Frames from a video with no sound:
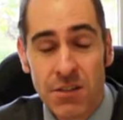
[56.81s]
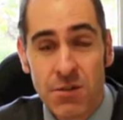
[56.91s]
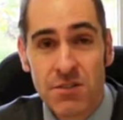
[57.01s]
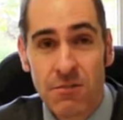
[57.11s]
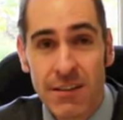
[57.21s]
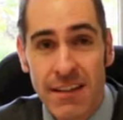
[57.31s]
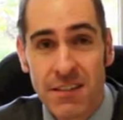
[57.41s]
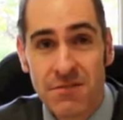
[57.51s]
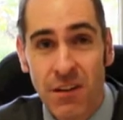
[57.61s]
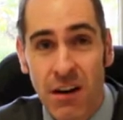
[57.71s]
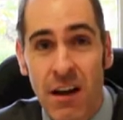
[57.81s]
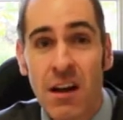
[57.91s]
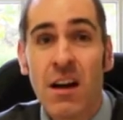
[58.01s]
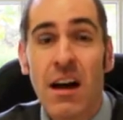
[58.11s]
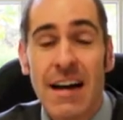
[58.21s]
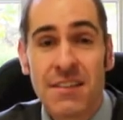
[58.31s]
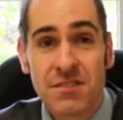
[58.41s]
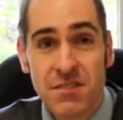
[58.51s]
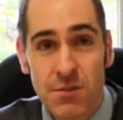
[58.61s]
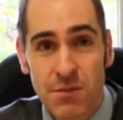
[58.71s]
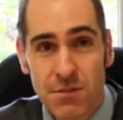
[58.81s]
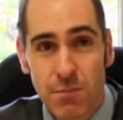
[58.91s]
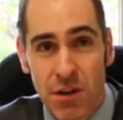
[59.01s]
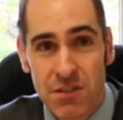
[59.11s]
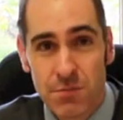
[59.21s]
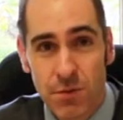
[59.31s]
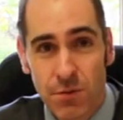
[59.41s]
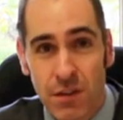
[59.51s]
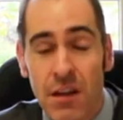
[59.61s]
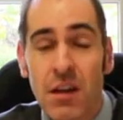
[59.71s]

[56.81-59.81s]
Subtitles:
user identifier as soon as possible.